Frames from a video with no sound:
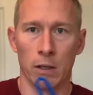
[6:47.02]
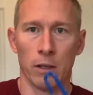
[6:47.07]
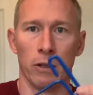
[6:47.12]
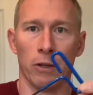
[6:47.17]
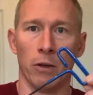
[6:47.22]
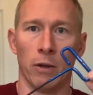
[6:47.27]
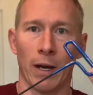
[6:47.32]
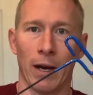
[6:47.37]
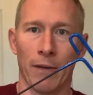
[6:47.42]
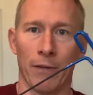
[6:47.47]

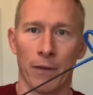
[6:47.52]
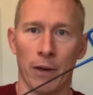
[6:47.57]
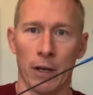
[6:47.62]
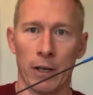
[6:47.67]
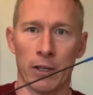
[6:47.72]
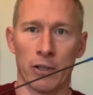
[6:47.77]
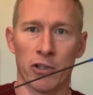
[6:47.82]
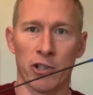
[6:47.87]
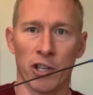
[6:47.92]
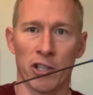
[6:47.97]
you have an
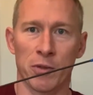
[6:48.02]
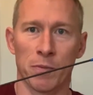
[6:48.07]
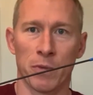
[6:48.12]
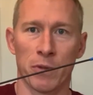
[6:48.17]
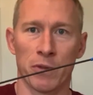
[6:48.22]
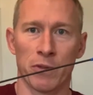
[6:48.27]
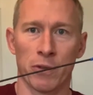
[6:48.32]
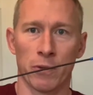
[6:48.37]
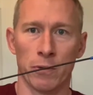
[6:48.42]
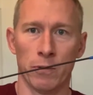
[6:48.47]

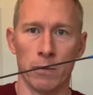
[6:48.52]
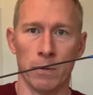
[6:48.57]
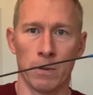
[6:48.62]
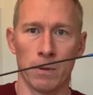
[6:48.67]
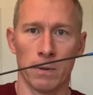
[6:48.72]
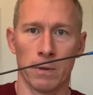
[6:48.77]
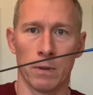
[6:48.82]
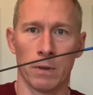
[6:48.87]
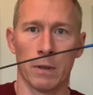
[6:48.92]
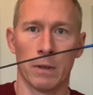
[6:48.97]
adjustment tool.
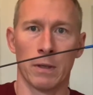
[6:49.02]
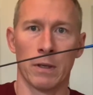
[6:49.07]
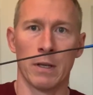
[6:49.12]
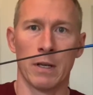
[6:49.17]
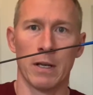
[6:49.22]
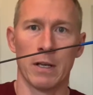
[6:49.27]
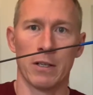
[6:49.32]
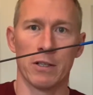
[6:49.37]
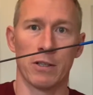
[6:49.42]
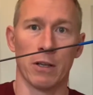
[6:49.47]

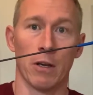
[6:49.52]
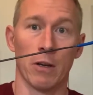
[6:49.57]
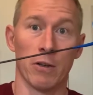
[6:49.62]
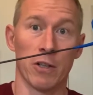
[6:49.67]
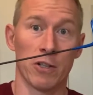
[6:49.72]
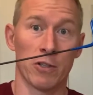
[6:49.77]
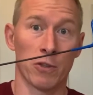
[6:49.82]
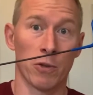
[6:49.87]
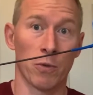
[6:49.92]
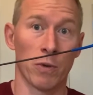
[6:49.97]
So
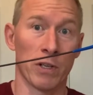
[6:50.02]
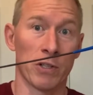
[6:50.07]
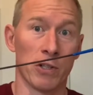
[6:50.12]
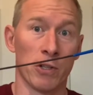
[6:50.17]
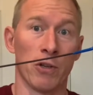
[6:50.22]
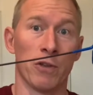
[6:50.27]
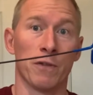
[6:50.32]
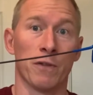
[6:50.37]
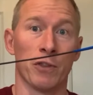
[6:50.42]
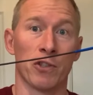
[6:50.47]
this tool is
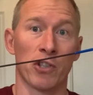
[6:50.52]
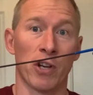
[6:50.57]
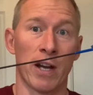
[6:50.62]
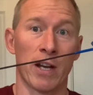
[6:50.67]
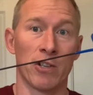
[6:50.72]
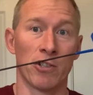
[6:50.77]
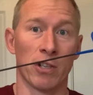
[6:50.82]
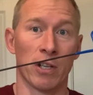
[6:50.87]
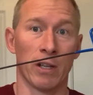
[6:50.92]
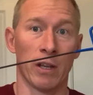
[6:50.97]
used for
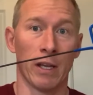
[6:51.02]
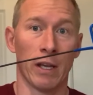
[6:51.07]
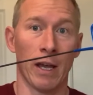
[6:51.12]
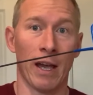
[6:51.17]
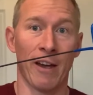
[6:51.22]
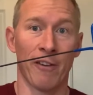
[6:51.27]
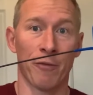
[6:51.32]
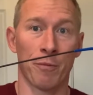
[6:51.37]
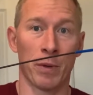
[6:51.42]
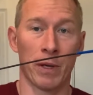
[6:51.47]
changing the
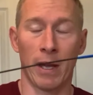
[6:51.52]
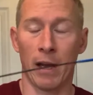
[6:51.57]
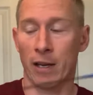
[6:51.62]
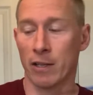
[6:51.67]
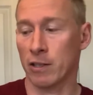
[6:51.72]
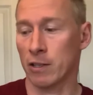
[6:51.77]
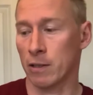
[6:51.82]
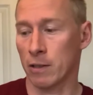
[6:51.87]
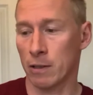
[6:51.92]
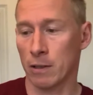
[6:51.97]

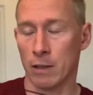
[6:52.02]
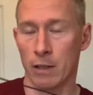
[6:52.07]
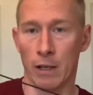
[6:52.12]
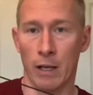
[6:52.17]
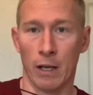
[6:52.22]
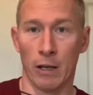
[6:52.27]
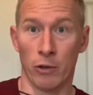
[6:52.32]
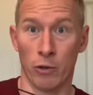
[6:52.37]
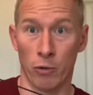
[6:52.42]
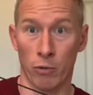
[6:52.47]
FPS
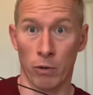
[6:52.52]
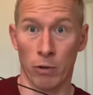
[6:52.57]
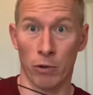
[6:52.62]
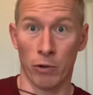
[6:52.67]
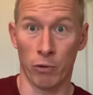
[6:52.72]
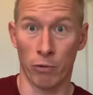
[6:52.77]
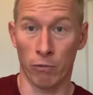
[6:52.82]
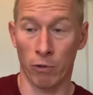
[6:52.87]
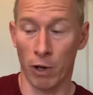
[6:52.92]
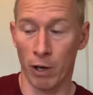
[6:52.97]
in your, on
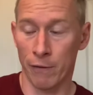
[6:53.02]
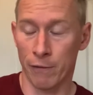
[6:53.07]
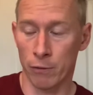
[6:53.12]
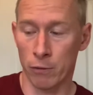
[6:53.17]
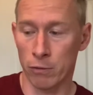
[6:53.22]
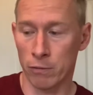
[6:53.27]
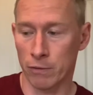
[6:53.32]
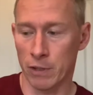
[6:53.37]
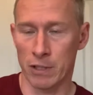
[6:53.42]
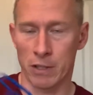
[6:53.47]
your
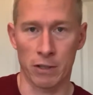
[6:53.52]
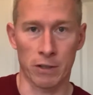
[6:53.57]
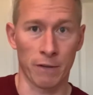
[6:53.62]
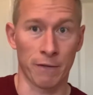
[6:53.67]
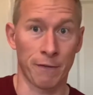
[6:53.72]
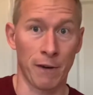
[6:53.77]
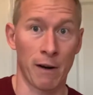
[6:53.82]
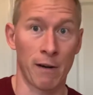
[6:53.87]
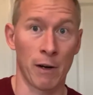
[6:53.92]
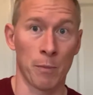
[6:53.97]
rifle. This is a
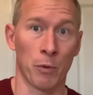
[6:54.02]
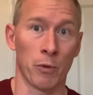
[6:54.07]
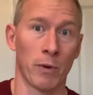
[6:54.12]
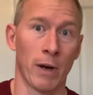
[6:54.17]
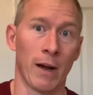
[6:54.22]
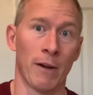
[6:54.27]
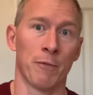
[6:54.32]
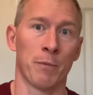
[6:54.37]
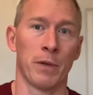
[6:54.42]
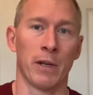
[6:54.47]
variable
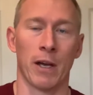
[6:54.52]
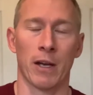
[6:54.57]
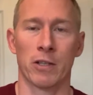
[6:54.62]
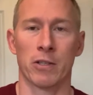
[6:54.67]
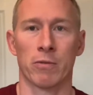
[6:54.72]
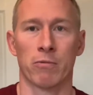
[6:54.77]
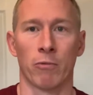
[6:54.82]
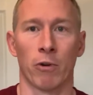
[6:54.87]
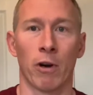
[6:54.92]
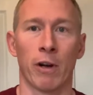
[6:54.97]

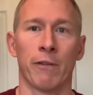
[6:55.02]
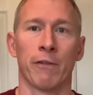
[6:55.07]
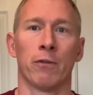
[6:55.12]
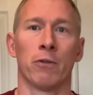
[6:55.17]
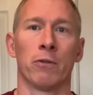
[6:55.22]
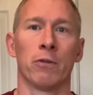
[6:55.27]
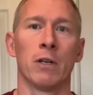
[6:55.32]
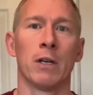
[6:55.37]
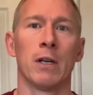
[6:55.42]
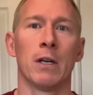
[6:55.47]
FPS
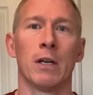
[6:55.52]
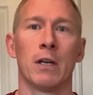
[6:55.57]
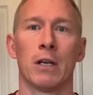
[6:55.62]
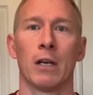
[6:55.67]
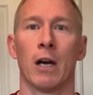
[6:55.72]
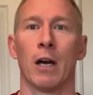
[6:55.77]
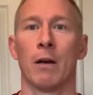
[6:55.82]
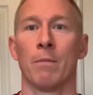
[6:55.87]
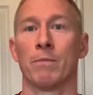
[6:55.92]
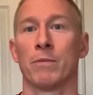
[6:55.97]
rifle.
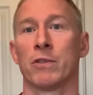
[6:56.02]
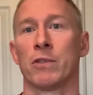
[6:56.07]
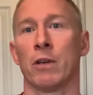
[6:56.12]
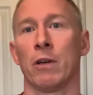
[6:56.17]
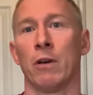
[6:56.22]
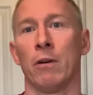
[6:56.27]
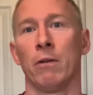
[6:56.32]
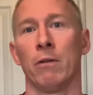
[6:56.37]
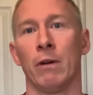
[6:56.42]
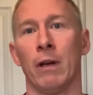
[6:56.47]
Um,
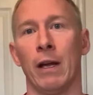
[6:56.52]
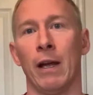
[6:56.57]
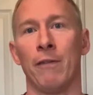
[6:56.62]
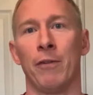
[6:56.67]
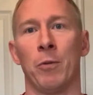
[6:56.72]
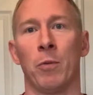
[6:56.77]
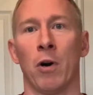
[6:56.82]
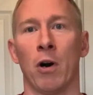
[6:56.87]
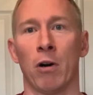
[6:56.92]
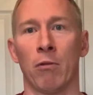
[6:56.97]
so if
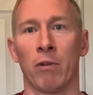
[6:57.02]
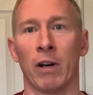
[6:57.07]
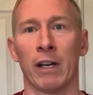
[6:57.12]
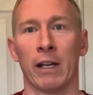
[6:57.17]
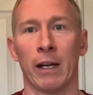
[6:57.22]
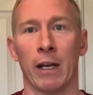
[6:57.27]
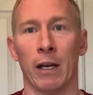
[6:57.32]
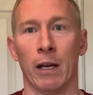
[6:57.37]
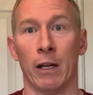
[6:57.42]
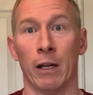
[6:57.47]
you are running
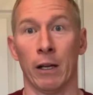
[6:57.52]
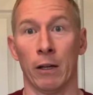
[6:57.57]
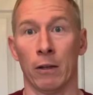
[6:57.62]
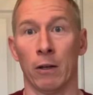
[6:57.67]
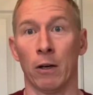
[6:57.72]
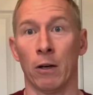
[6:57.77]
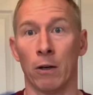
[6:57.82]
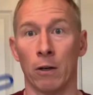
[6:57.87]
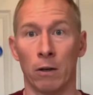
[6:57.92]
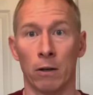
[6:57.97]
it a little
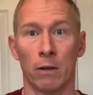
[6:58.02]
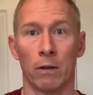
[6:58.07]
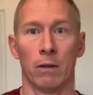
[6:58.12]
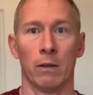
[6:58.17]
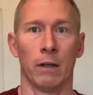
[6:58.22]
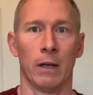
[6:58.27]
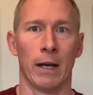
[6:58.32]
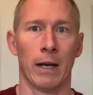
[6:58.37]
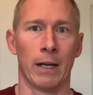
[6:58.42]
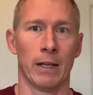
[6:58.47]
hot
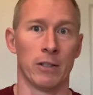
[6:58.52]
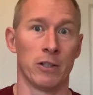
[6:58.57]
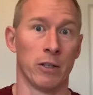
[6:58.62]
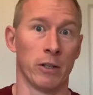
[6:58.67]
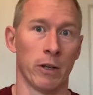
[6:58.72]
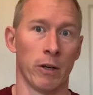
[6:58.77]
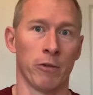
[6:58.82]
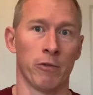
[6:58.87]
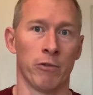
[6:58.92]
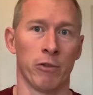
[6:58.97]
and you
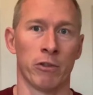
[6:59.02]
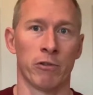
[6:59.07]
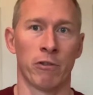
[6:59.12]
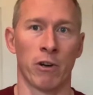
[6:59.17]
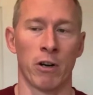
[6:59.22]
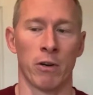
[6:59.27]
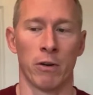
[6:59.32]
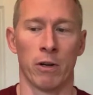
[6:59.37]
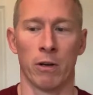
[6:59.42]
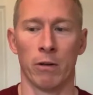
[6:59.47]
go through
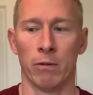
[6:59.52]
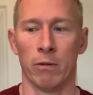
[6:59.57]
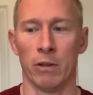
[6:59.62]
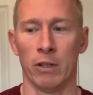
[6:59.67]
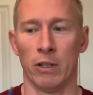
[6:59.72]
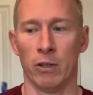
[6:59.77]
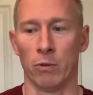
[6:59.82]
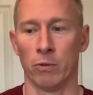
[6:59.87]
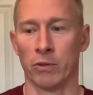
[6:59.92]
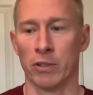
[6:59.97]
chrono,
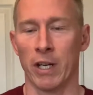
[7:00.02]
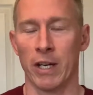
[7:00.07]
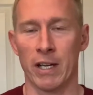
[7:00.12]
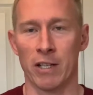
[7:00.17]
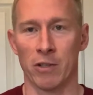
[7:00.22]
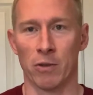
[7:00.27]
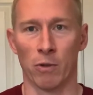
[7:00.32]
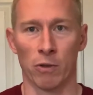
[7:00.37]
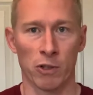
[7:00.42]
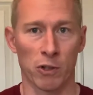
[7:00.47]
your day is not